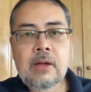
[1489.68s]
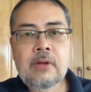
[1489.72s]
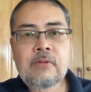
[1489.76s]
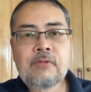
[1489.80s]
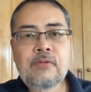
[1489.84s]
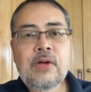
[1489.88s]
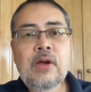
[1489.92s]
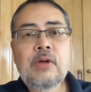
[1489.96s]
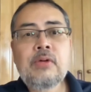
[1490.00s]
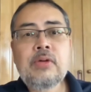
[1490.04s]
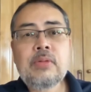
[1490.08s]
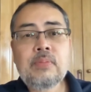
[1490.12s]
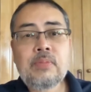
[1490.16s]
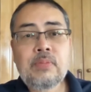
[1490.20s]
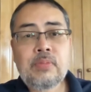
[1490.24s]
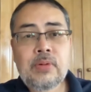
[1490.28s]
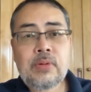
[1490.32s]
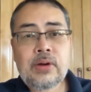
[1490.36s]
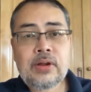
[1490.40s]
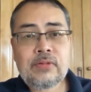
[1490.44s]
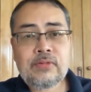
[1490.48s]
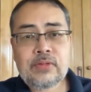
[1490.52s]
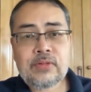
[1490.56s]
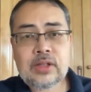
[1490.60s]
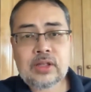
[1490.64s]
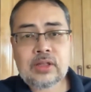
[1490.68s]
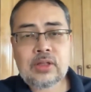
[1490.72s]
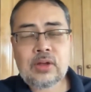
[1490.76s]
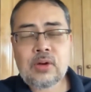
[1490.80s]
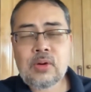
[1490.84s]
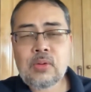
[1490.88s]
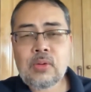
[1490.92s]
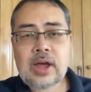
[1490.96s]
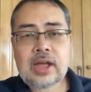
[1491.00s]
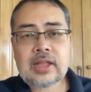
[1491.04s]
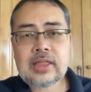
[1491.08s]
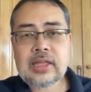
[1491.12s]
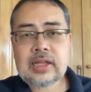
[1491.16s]
Very briefly,
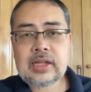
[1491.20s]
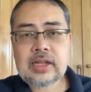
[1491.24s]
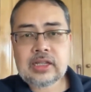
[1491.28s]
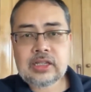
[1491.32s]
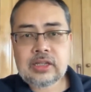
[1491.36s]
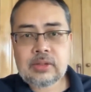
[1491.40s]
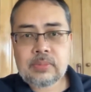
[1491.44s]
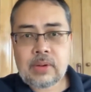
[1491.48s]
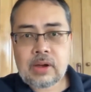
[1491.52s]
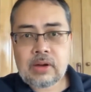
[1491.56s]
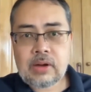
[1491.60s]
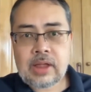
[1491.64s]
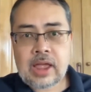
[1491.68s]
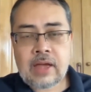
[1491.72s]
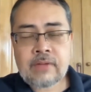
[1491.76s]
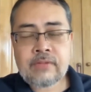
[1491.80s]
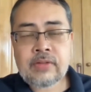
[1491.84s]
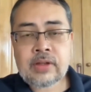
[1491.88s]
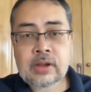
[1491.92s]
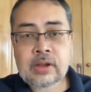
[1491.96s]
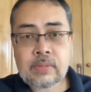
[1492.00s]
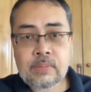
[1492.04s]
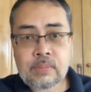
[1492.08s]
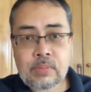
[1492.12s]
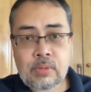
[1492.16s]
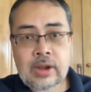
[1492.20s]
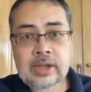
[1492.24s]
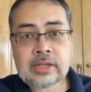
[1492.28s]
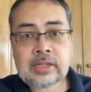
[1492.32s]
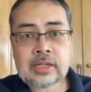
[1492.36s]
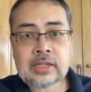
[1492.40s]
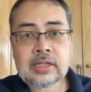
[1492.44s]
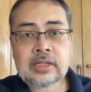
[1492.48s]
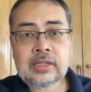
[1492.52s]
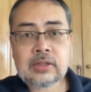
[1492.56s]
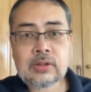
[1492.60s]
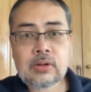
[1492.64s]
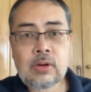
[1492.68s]
though, I think it's about having a
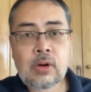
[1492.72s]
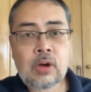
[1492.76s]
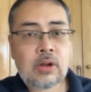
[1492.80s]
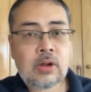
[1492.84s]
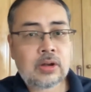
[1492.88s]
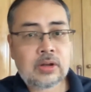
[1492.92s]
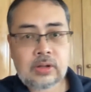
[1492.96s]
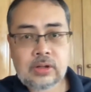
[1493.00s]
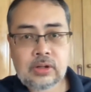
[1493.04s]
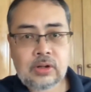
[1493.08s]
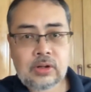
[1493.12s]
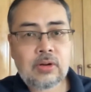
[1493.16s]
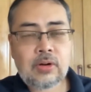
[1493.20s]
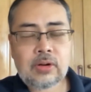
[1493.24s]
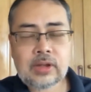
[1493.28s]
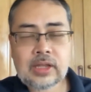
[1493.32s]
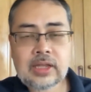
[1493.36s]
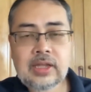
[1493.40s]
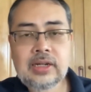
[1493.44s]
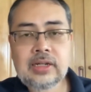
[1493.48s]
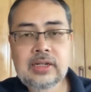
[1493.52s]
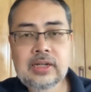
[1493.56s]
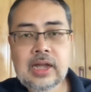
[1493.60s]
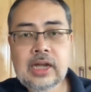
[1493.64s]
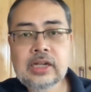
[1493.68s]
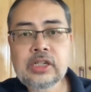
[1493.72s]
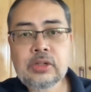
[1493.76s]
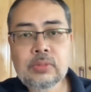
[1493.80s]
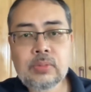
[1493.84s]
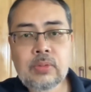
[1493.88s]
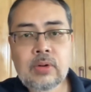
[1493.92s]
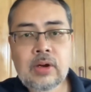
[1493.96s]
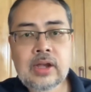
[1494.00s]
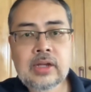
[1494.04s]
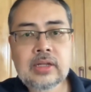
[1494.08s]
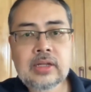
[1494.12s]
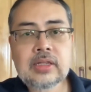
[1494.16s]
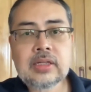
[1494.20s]
presence on your key touch
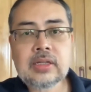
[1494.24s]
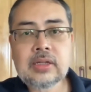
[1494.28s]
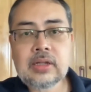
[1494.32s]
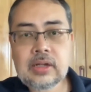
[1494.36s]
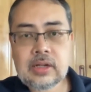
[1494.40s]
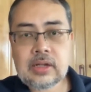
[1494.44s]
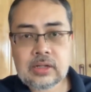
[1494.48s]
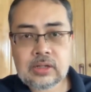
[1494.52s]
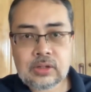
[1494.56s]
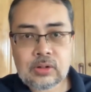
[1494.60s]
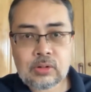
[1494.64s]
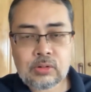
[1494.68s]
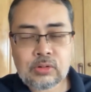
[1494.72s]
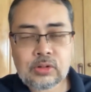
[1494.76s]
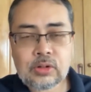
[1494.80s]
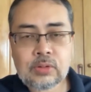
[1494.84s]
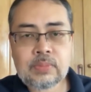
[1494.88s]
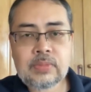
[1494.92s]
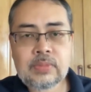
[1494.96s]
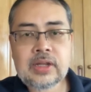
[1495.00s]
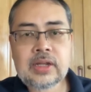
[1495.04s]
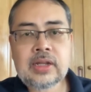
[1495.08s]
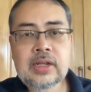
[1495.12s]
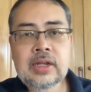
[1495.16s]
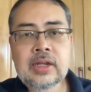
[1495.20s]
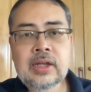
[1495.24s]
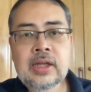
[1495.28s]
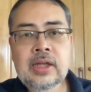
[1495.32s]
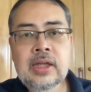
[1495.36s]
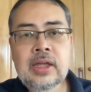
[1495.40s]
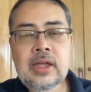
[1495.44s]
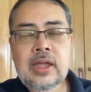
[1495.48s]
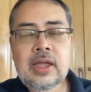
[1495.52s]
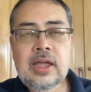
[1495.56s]
points, social media,